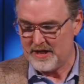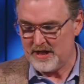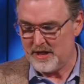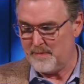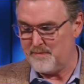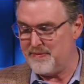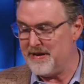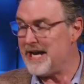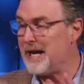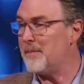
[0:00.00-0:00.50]

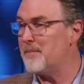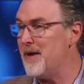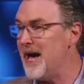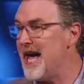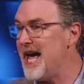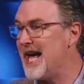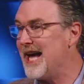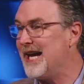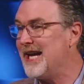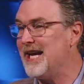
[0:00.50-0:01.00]
The Big
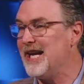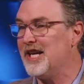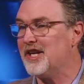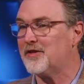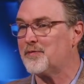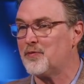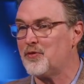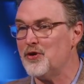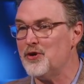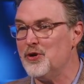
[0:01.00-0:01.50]
Bang
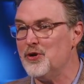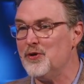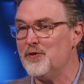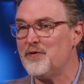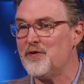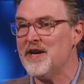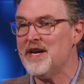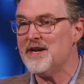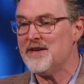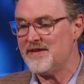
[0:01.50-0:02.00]
is
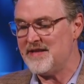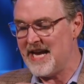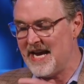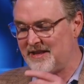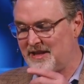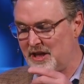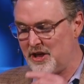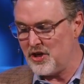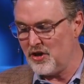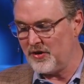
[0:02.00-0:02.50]
proof
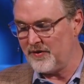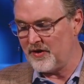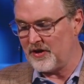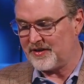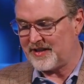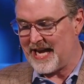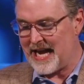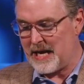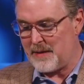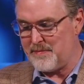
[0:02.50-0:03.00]
that the
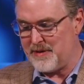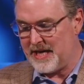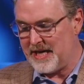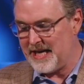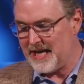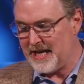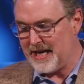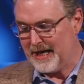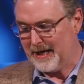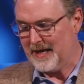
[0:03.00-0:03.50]
universe had a
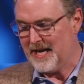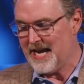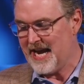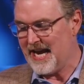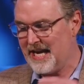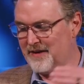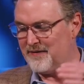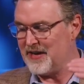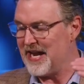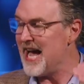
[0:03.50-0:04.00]
beginning.
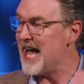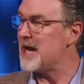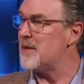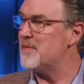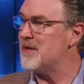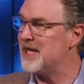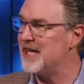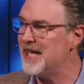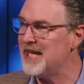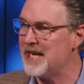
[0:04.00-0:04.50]
And if it had a
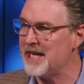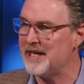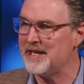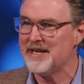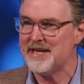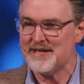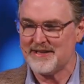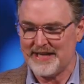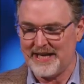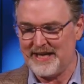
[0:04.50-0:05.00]

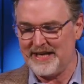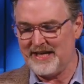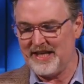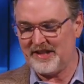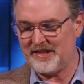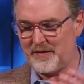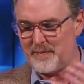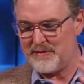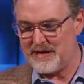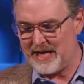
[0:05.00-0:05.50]
beginning, then it
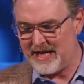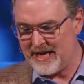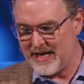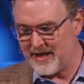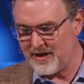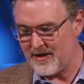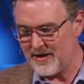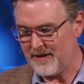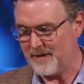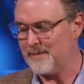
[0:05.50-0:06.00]
needs a
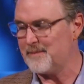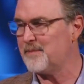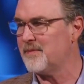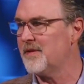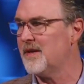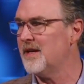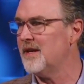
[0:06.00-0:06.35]
beginner.